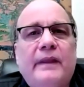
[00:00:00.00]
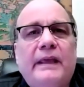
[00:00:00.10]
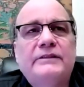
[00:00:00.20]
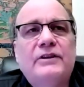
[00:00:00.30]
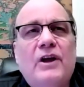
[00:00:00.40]

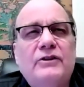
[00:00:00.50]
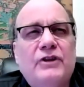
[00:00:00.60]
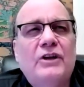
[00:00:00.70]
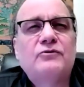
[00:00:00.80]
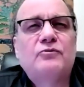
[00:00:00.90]
it's not
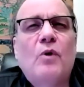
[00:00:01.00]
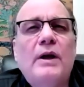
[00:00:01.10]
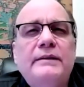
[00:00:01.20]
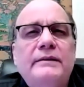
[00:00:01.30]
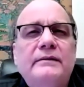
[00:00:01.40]
just
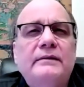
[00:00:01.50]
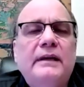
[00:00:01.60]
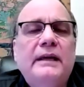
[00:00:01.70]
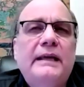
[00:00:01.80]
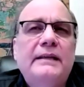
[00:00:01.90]
one
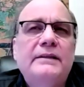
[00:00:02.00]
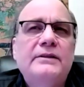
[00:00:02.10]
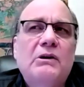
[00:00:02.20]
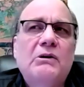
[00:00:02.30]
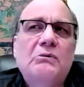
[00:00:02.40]
and
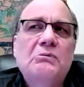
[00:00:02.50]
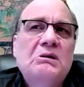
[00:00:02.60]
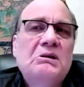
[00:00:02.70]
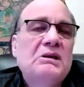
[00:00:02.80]
so